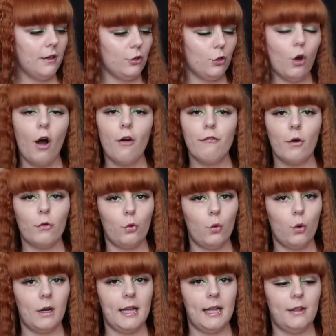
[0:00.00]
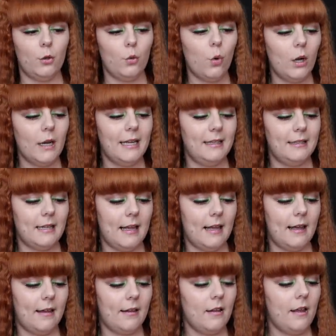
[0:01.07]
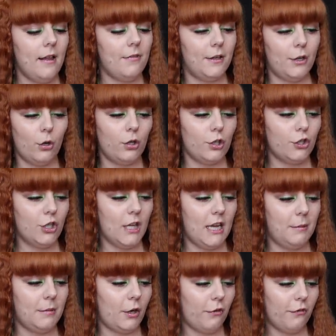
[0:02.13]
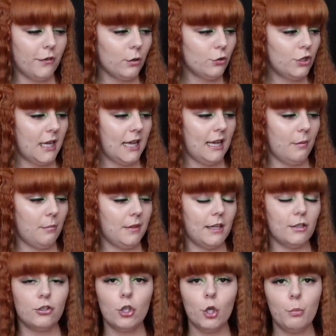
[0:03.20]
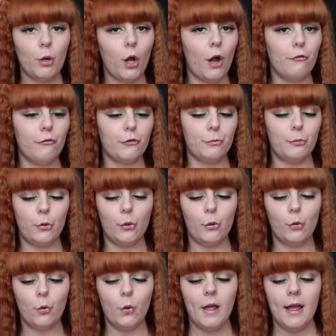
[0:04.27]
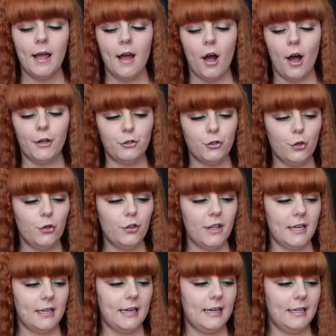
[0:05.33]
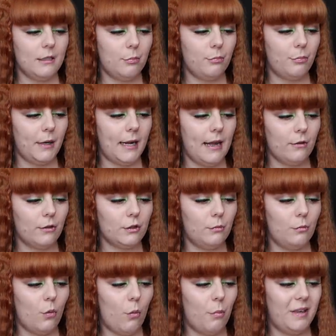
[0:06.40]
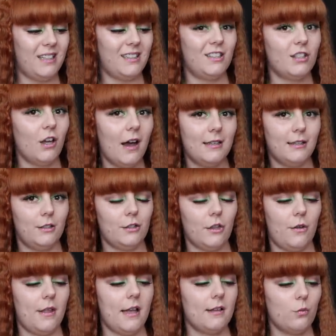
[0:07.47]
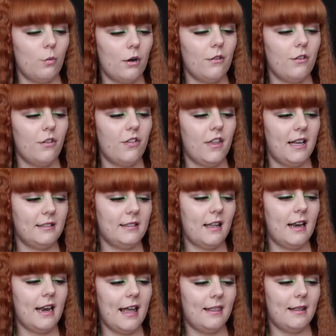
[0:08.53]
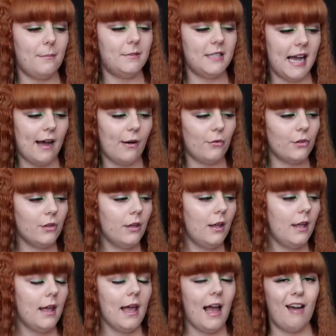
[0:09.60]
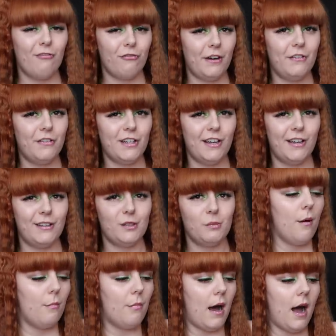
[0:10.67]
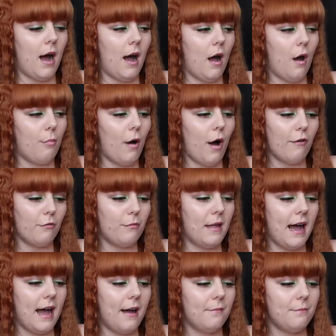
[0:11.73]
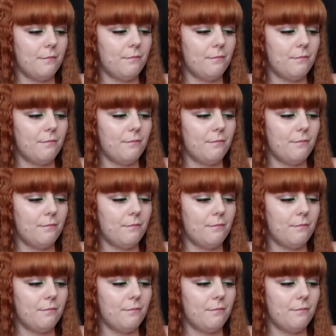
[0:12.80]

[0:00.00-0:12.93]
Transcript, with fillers: you can't fault the quality. The quality's there, they don't look cheap, they don't feel cheap, they're super comfortable. I do think they need to bring out some more bigger sizes though. That's one of the things that are letting them down, and free returns. But apart from that,